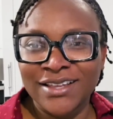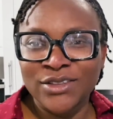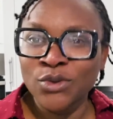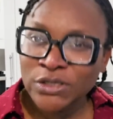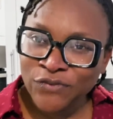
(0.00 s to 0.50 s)

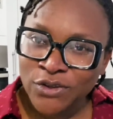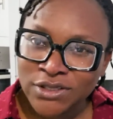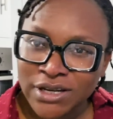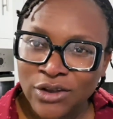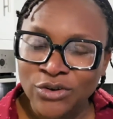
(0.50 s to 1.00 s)
Those first
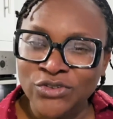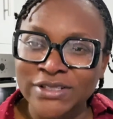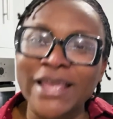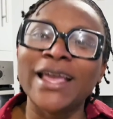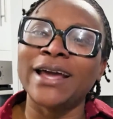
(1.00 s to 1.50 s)
3 countries,
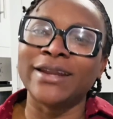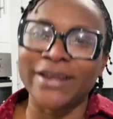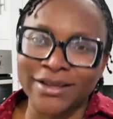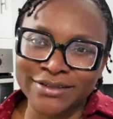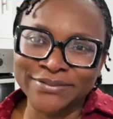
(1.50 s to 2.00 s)
then
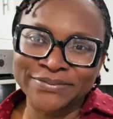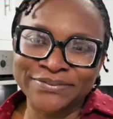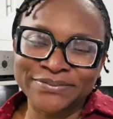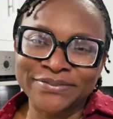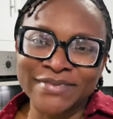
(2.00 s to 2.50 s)
Canada.
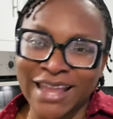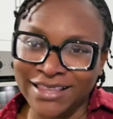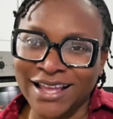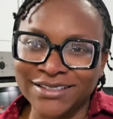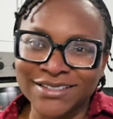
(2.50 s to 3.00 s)
Like
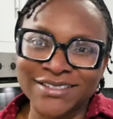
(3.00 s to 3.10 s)
that.